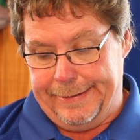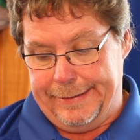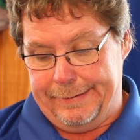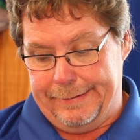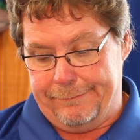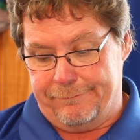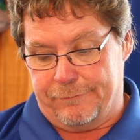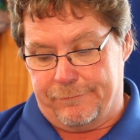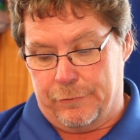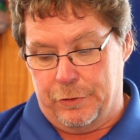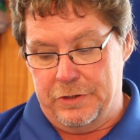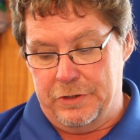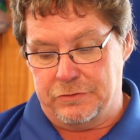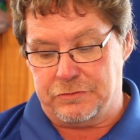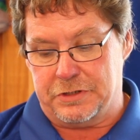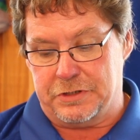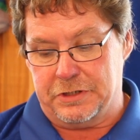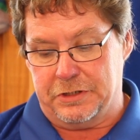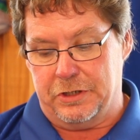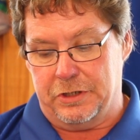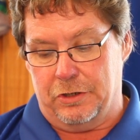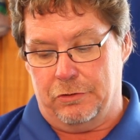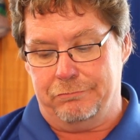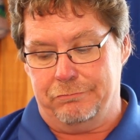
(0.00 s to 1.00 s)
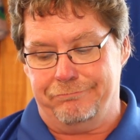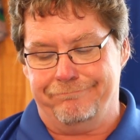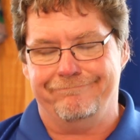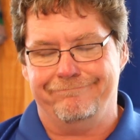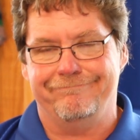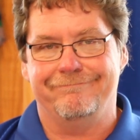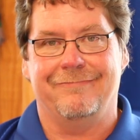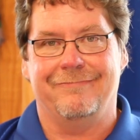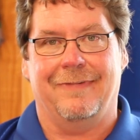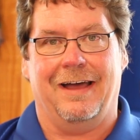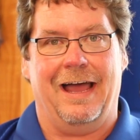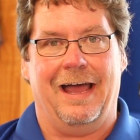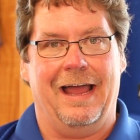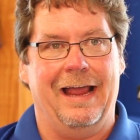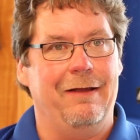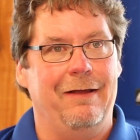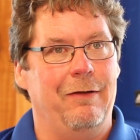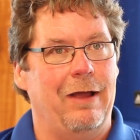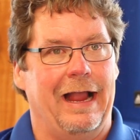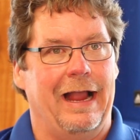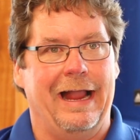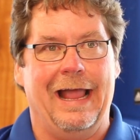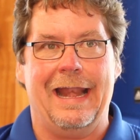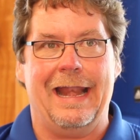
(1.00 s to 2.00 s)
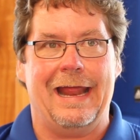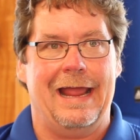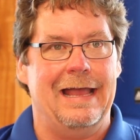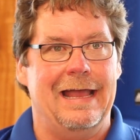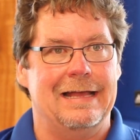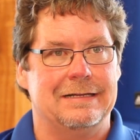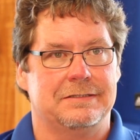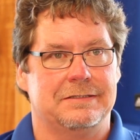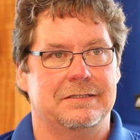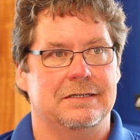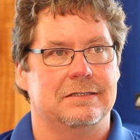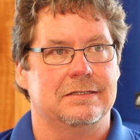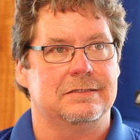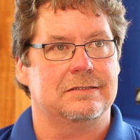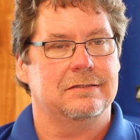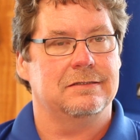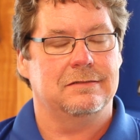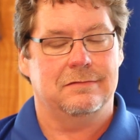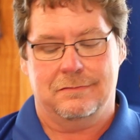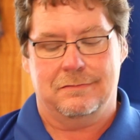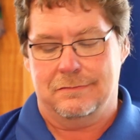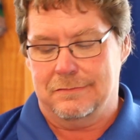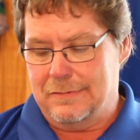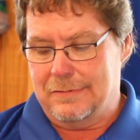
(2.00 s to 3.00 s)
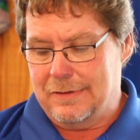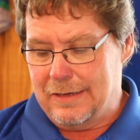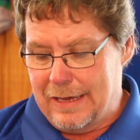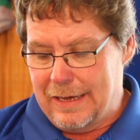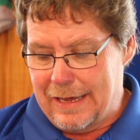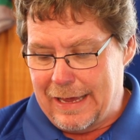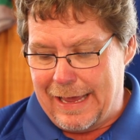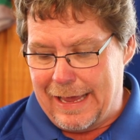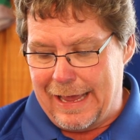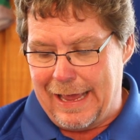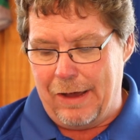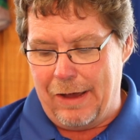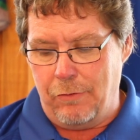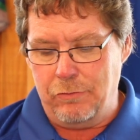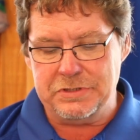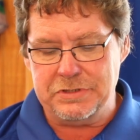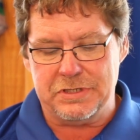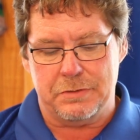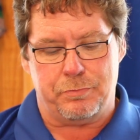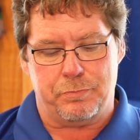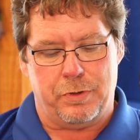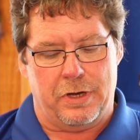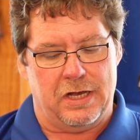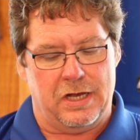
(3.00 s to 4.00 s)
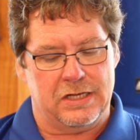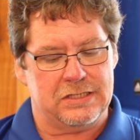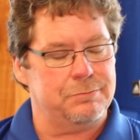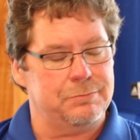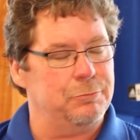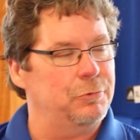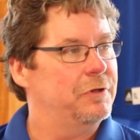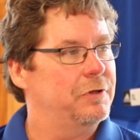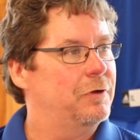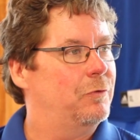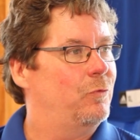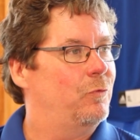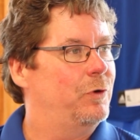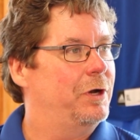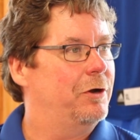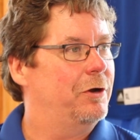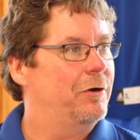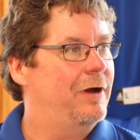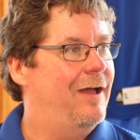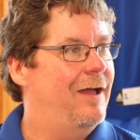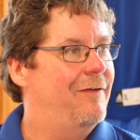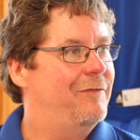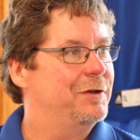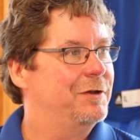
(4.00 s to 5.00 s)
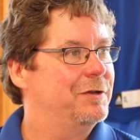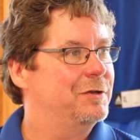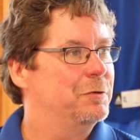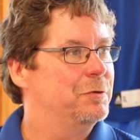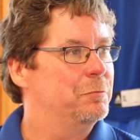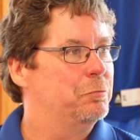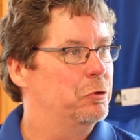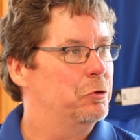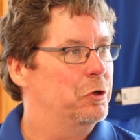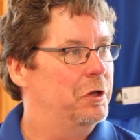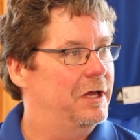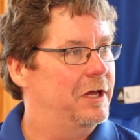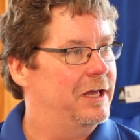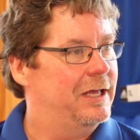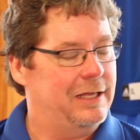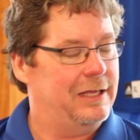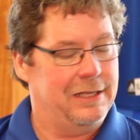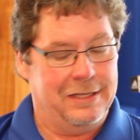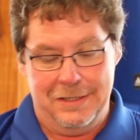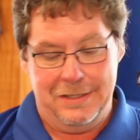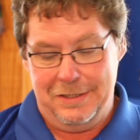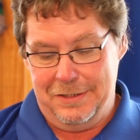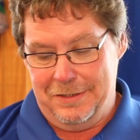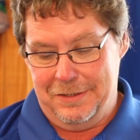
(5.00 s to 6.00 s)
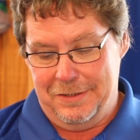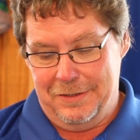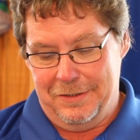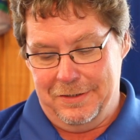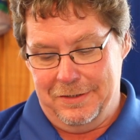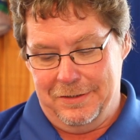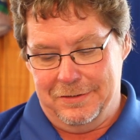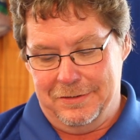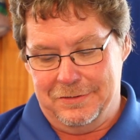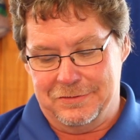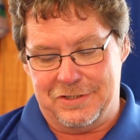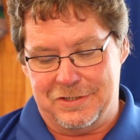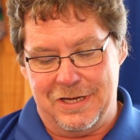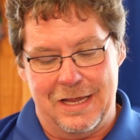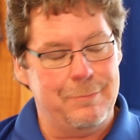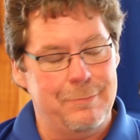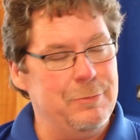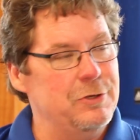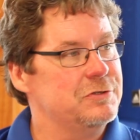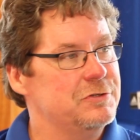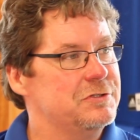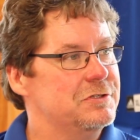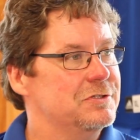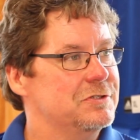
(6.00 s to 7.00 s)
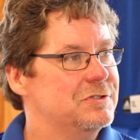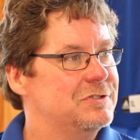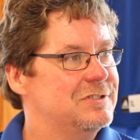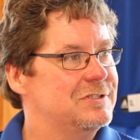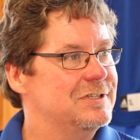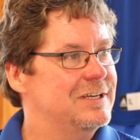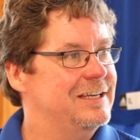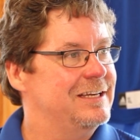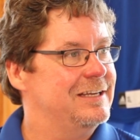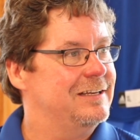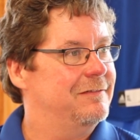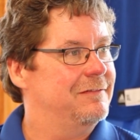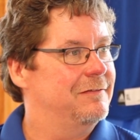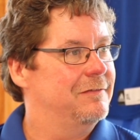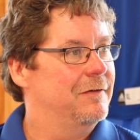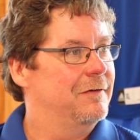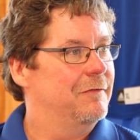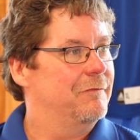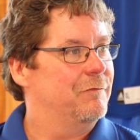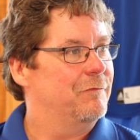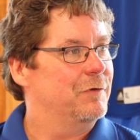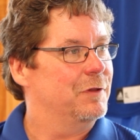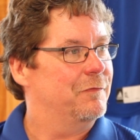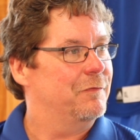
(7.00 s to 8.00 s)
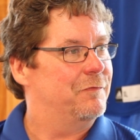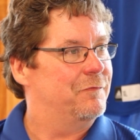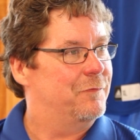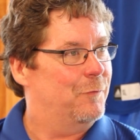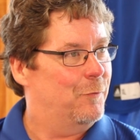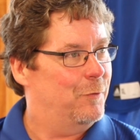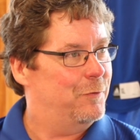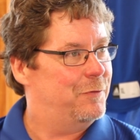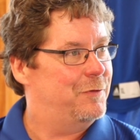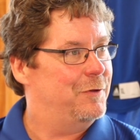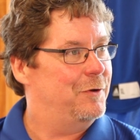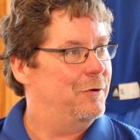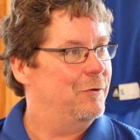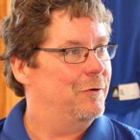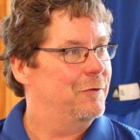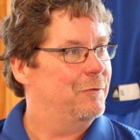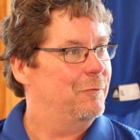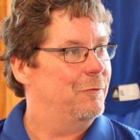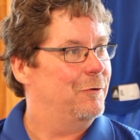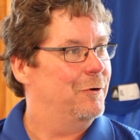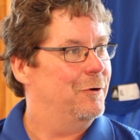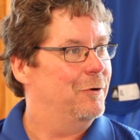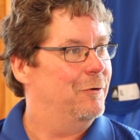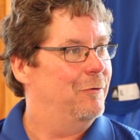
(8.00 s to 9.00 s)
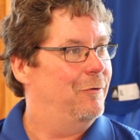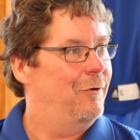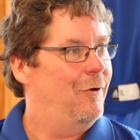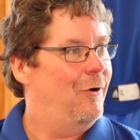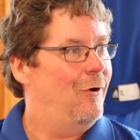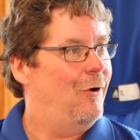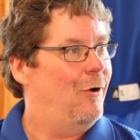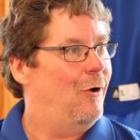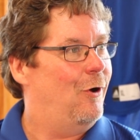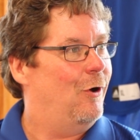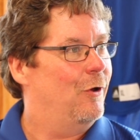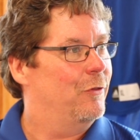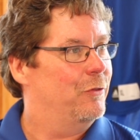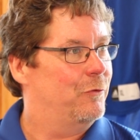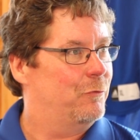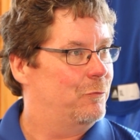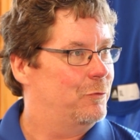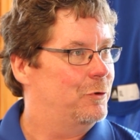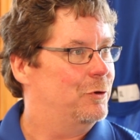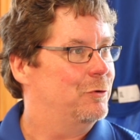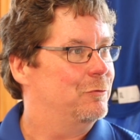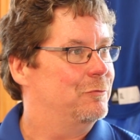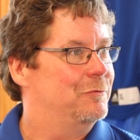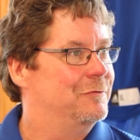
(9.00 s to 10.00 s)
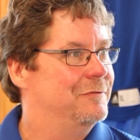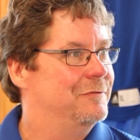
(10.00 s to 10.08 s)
For an interesting note, I got to ask this. How is it possible that we're having to play Sam Houston State for the fourth year in a row on the road?